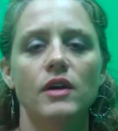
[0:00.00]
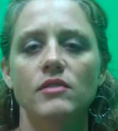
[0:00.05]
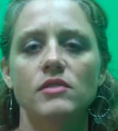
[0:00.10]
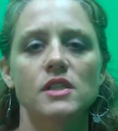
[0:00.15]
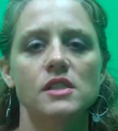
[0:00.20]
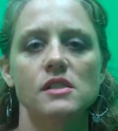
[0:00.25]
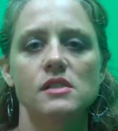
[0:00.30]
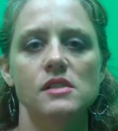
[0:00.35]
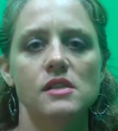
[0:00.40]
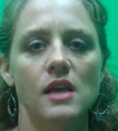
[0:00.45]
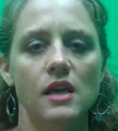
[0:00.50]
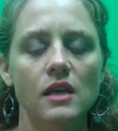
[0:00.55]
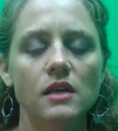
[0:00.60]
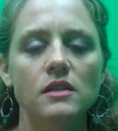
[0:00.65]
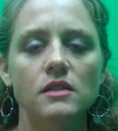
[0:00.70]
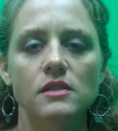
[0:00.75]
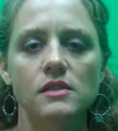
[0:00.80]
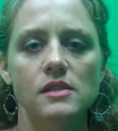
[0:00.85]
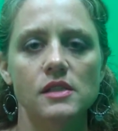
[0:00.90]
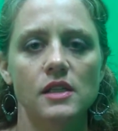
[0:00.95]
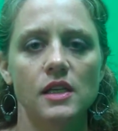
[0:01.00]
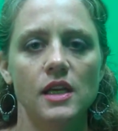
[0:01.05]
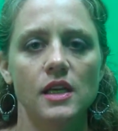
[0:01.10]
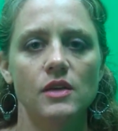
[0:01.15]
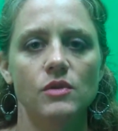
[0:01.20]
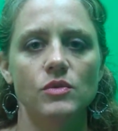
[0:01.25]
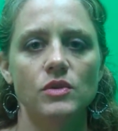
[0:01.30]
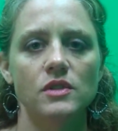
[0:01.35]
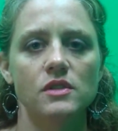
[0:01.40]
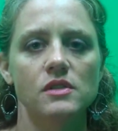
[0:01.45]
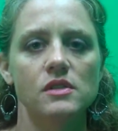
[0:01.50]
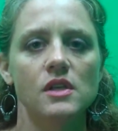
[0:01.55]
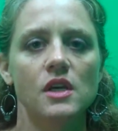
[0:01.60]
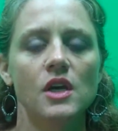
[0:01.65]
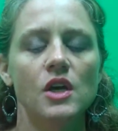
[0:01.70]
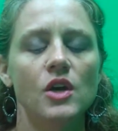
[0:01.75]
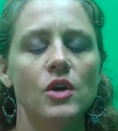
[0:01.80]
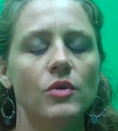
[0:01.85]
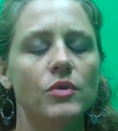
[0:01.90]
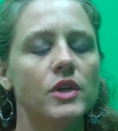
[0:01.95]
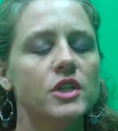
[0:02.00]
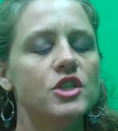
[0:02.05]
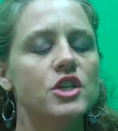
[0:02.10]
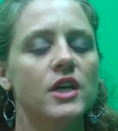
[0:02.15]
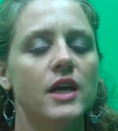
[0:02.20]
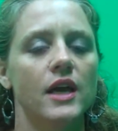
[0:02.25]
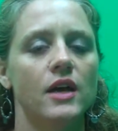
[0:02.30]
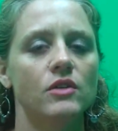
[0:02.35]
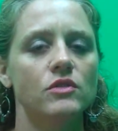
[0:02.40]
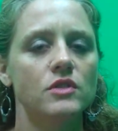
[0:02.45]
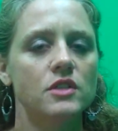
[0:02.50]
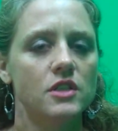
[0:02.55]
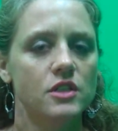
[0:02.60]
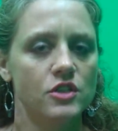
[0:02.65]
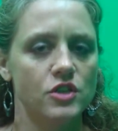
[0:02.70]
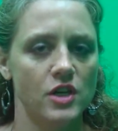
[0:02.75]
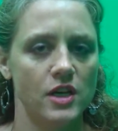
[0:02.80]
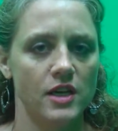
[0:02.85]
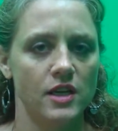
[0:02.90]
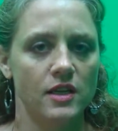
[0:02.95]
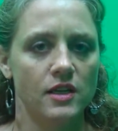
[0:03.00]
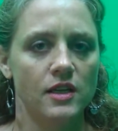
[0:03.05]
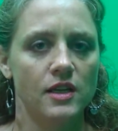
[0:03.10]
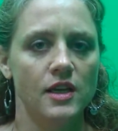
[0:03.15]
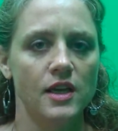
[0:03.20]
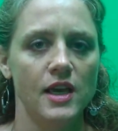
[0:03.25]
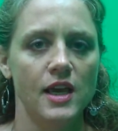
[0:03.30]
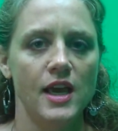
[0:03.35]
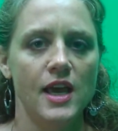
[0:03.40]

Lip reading: don't have the skills. And he was reaching out to Jen.